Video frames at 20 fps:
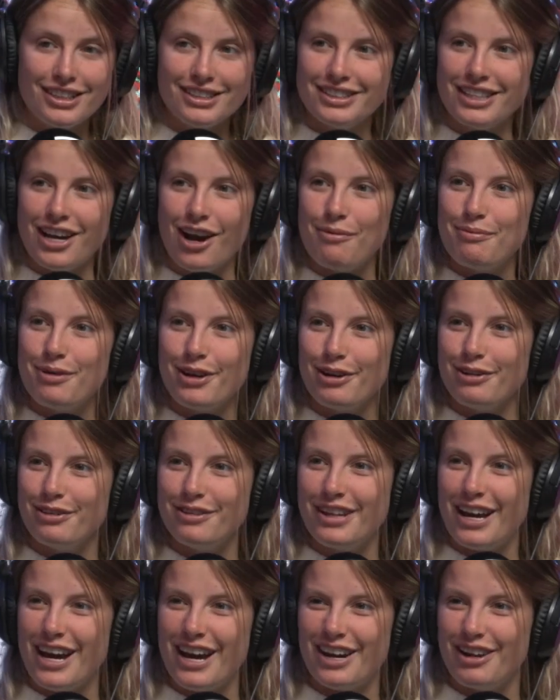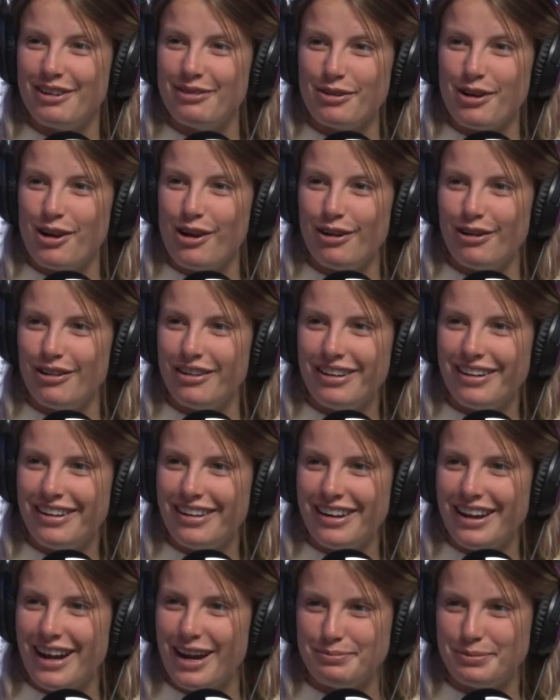See, I'm hearing that. I'm
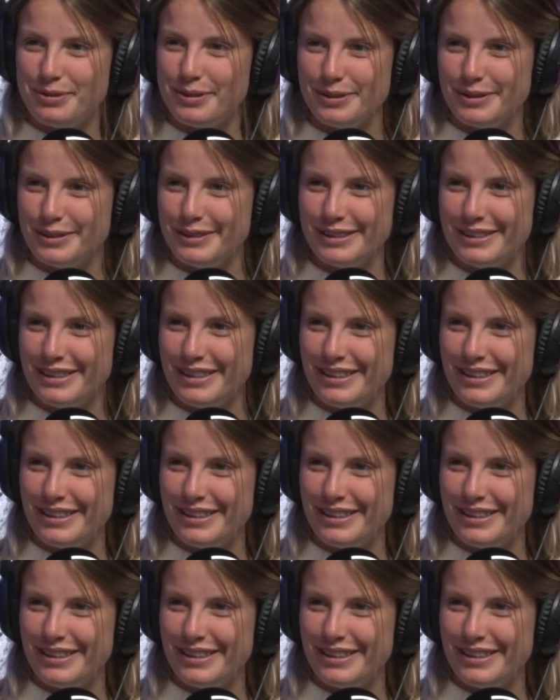going, absolutely